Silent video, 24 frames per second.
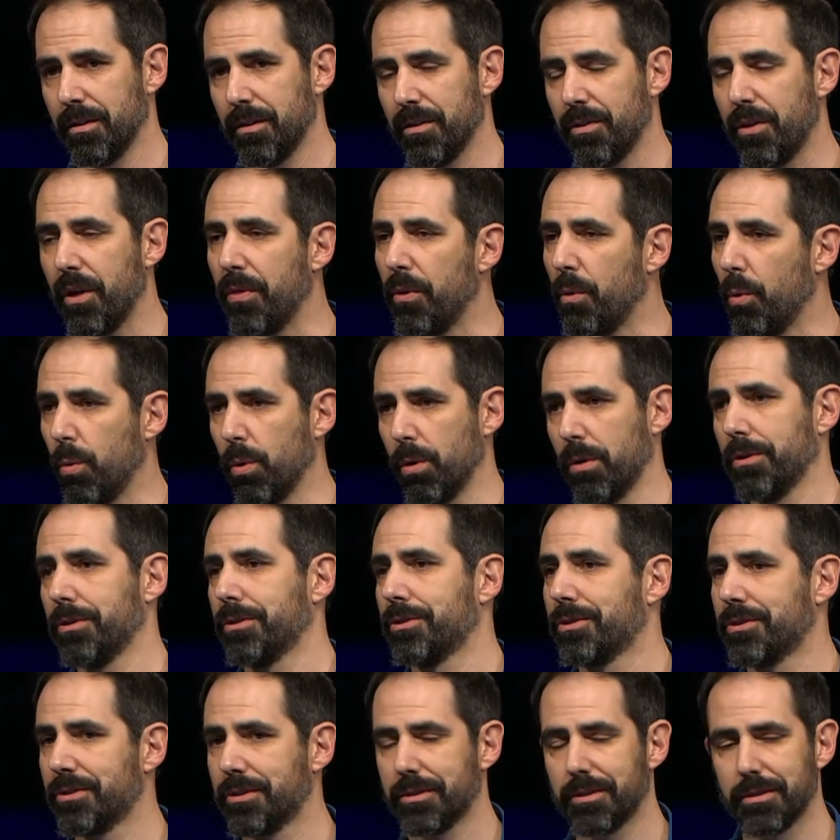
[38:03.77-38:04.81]
than the
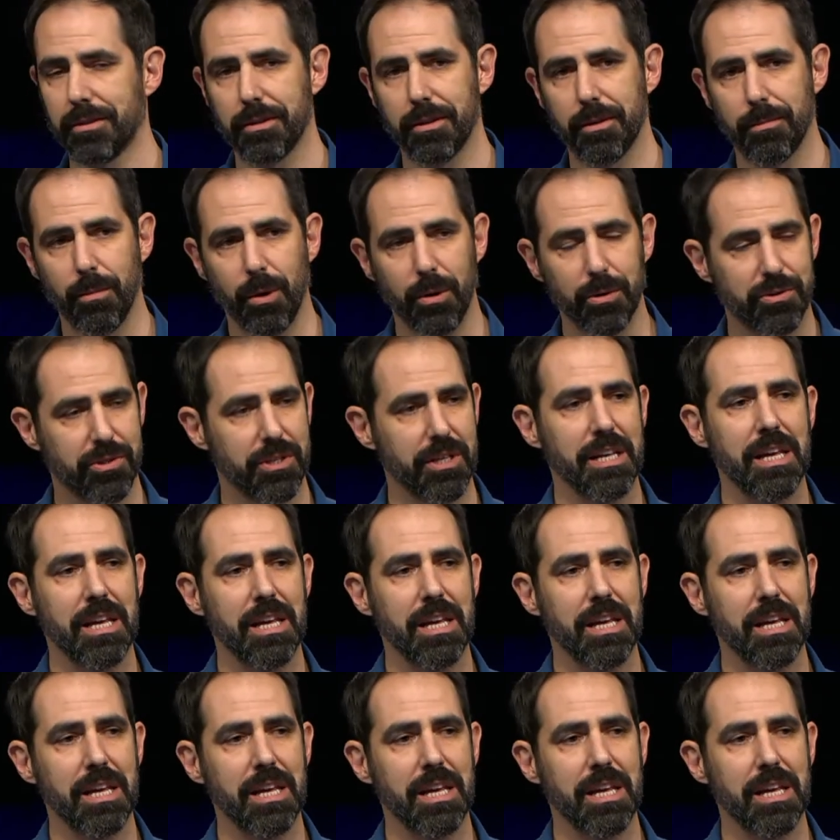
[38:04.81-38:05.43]
worst, most